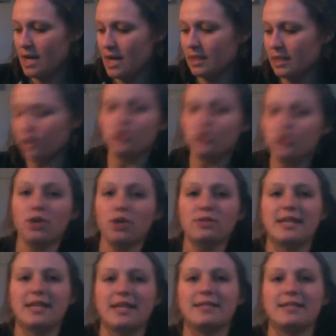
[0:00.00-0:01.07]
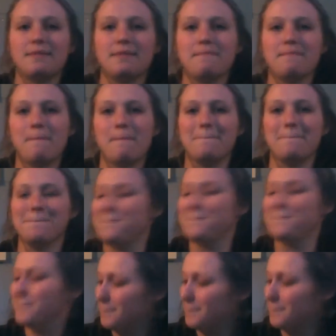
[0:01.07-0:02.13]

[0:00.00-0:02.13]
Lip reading: Little Joe says, mmm.